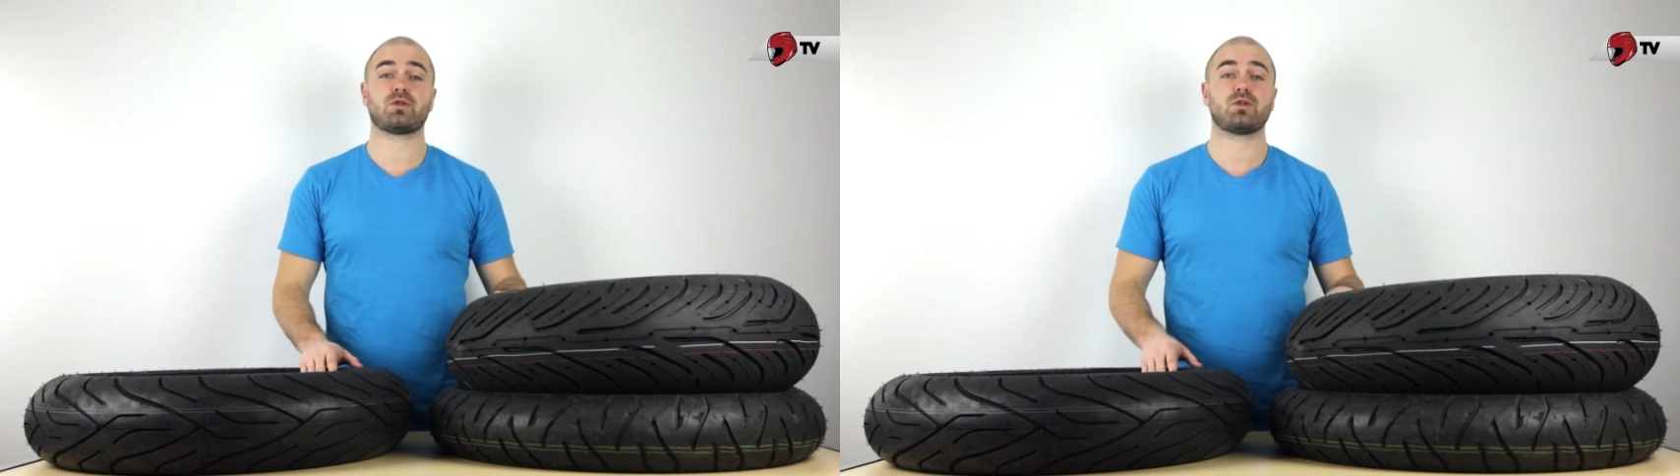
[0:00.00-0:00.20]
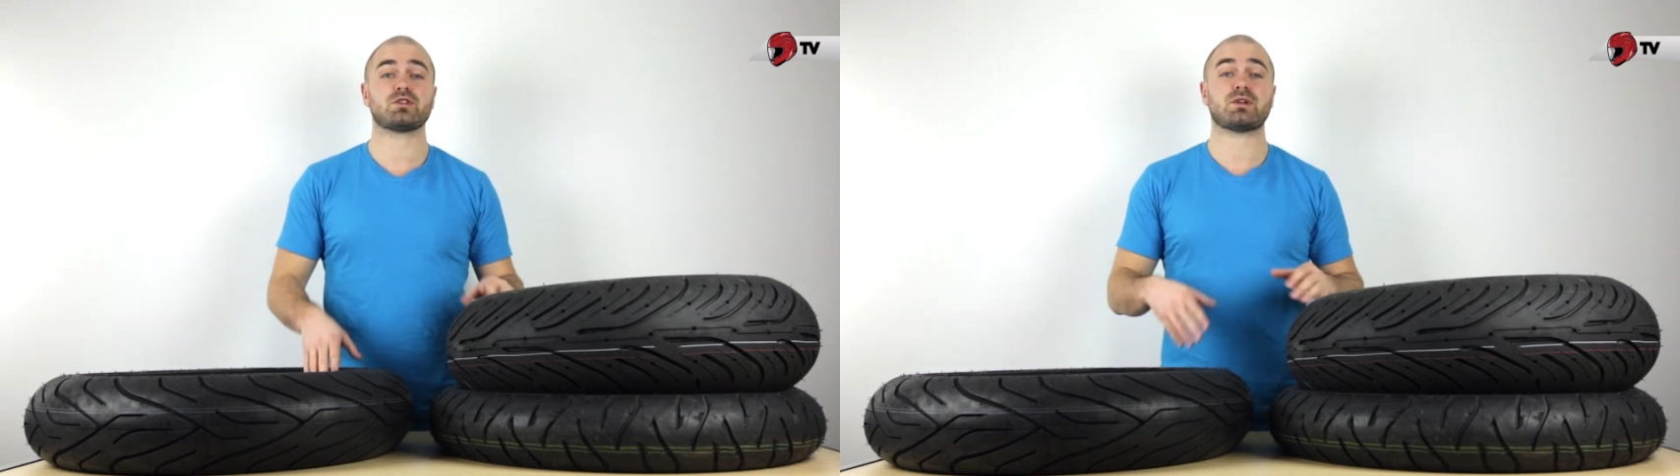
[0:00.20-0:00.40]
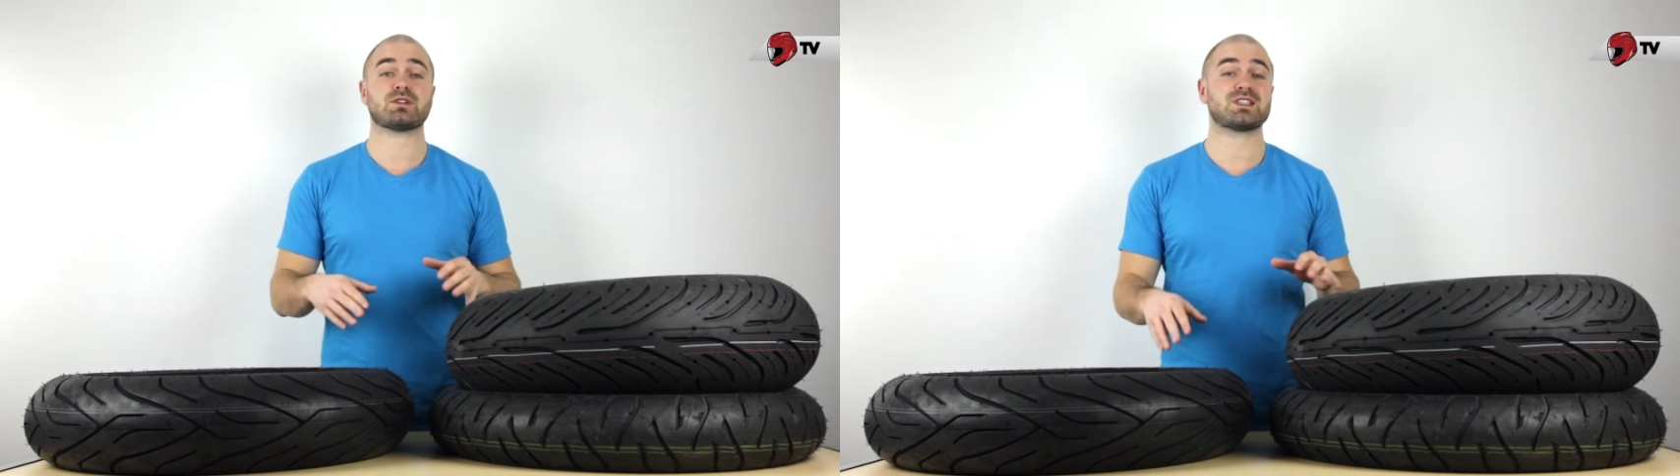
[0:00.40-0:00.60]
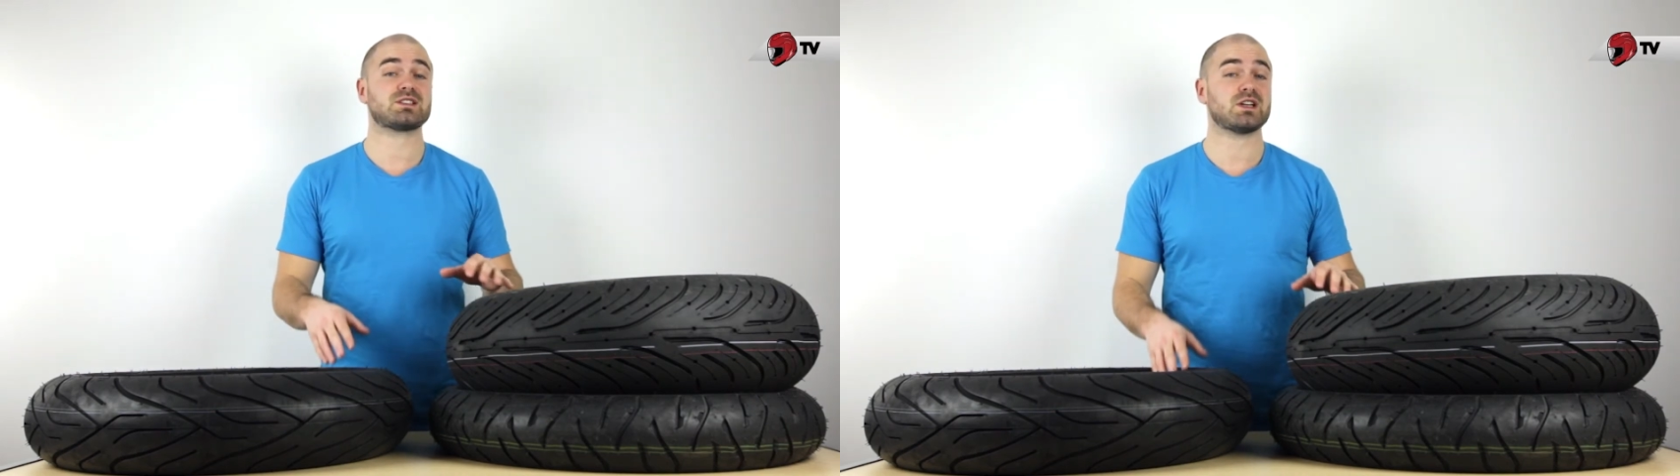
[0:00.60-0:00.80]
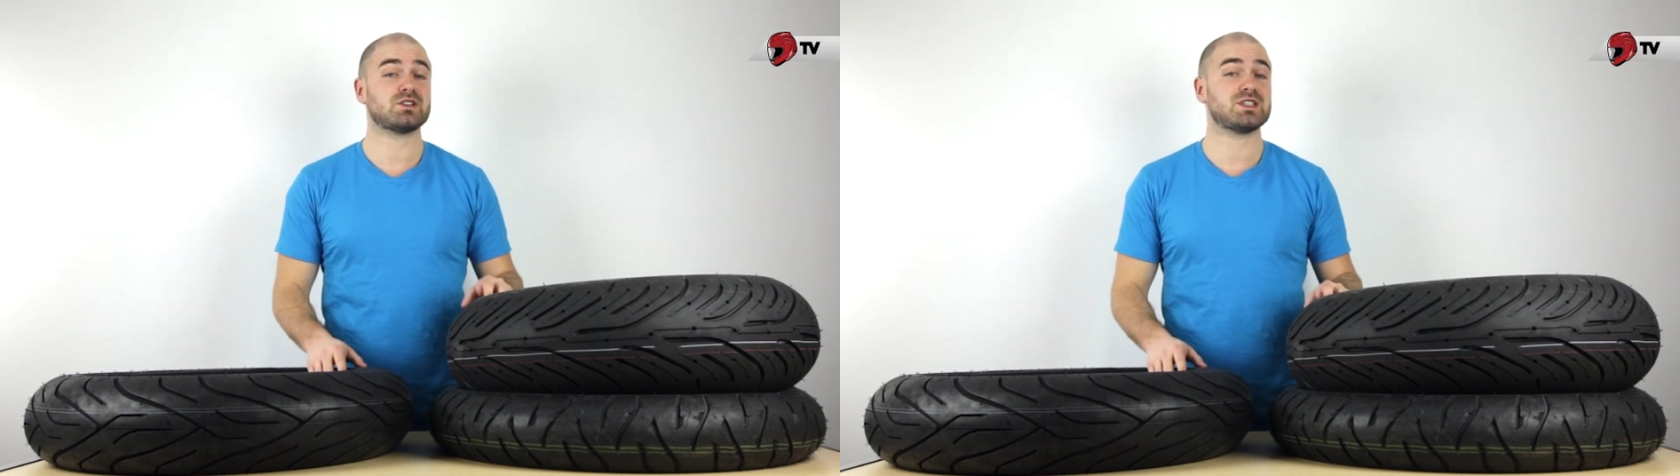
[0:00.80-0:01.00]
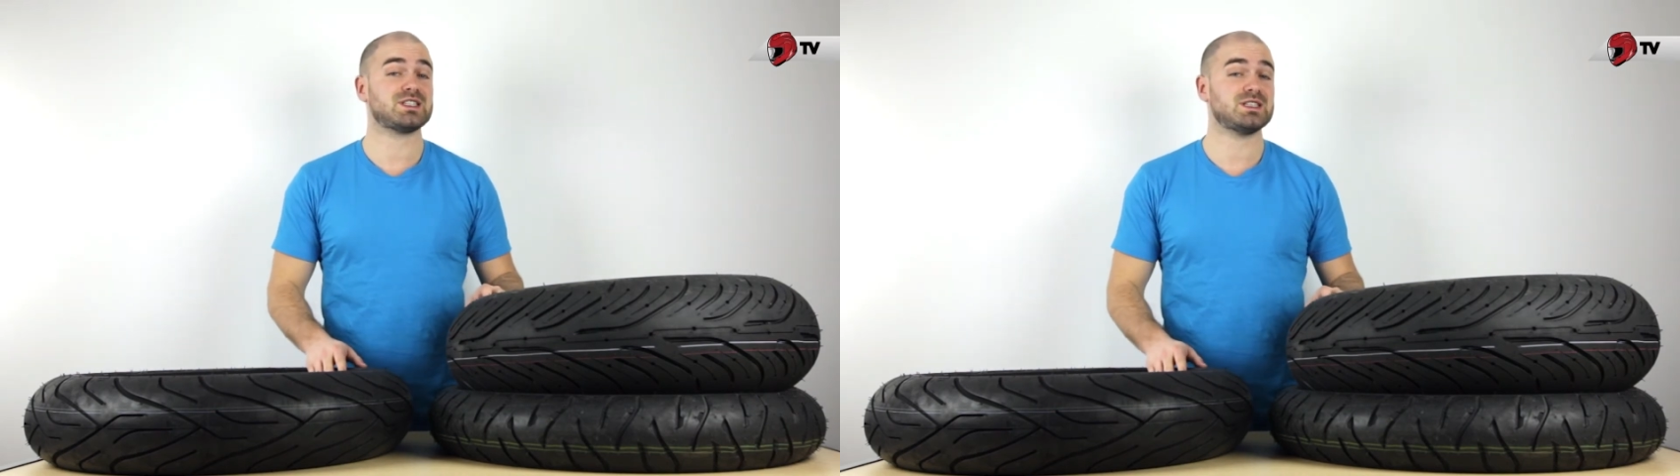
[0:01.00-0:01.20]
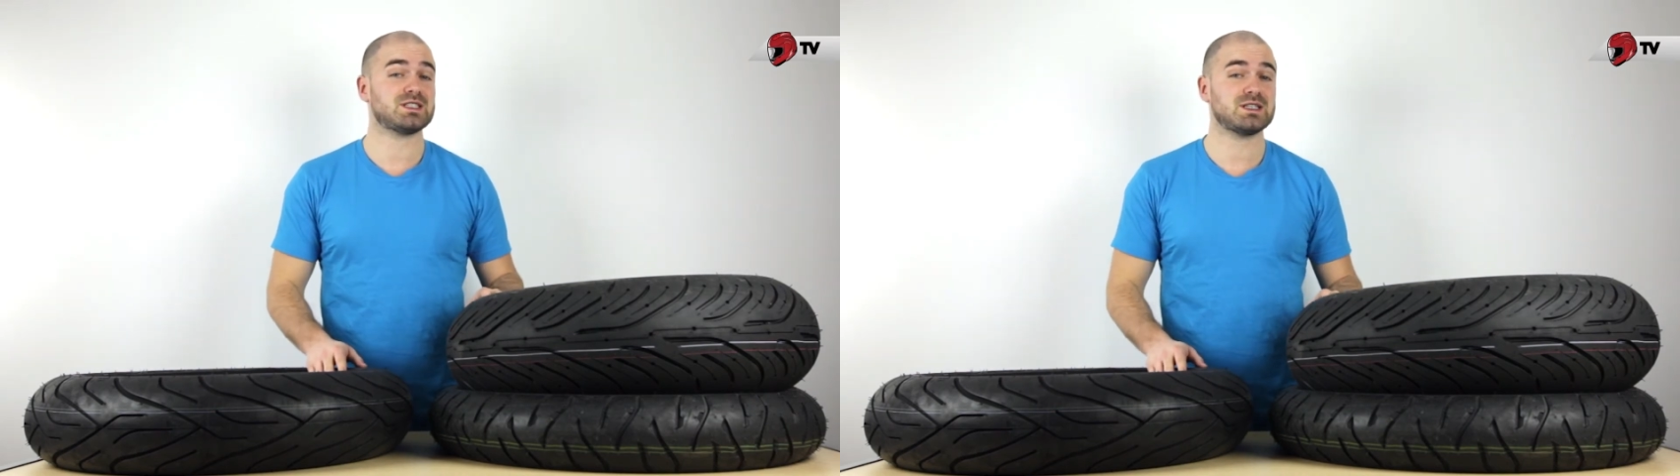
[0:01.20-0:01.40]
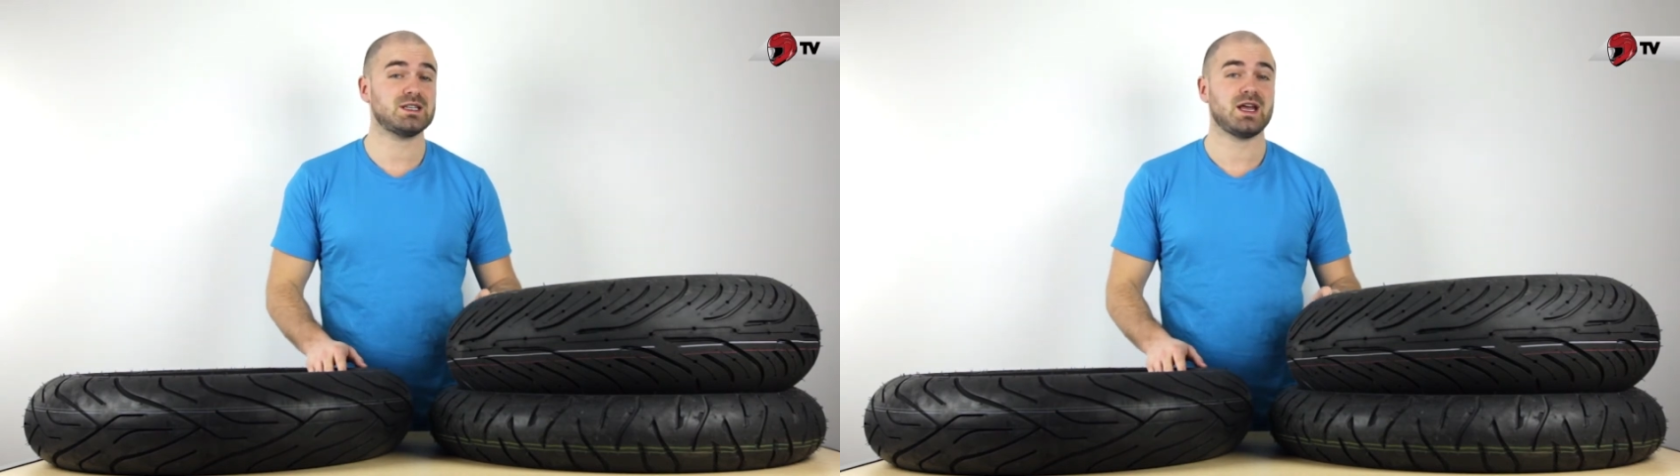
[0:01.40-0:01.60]
tours around
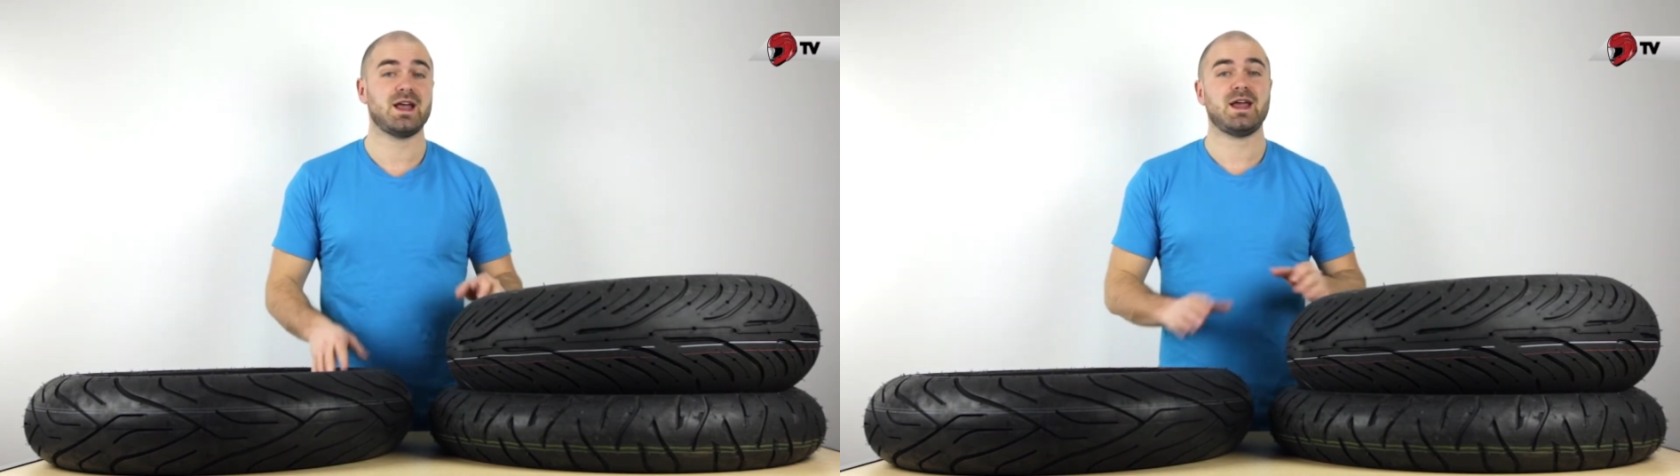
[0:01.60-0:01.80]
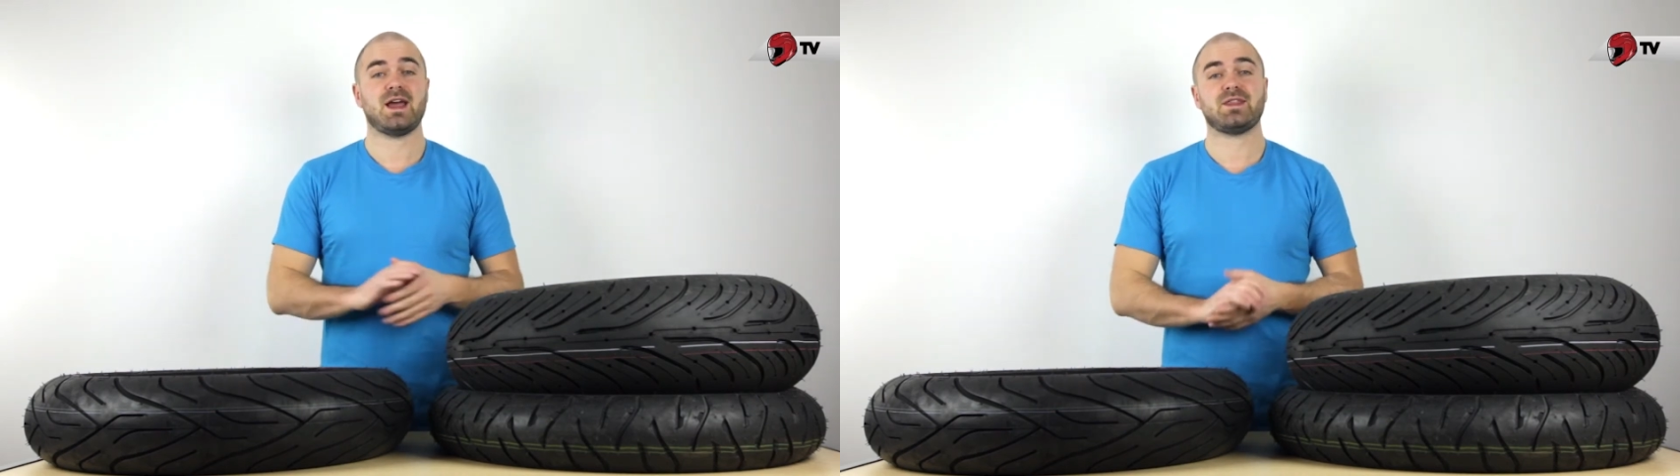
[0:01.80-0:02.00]
600cc.